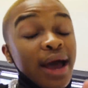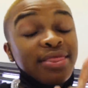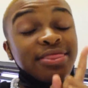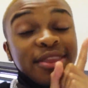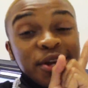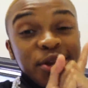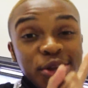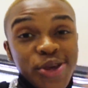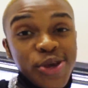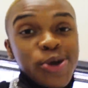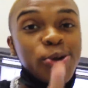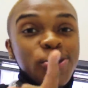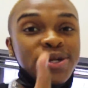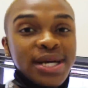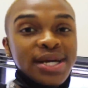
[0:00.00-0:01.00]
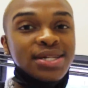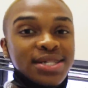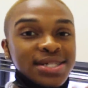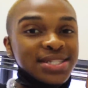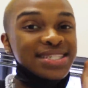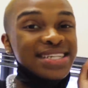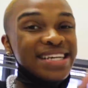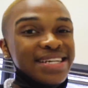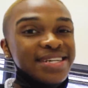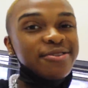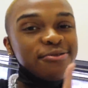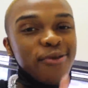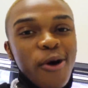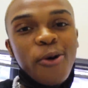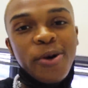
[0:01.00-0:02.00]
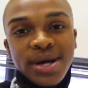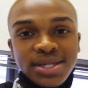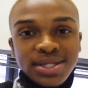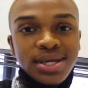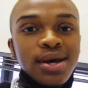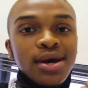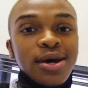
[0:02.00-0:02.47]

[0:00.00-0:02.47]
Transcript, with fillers: at the new dentist in Fourways.